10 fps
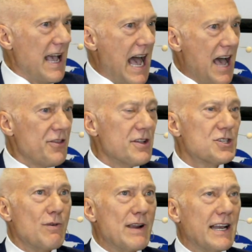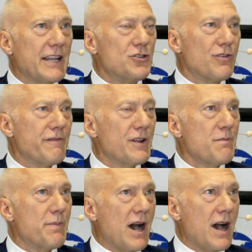Others are really driven
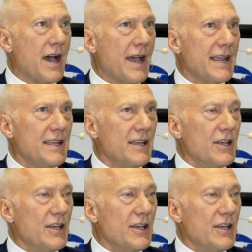by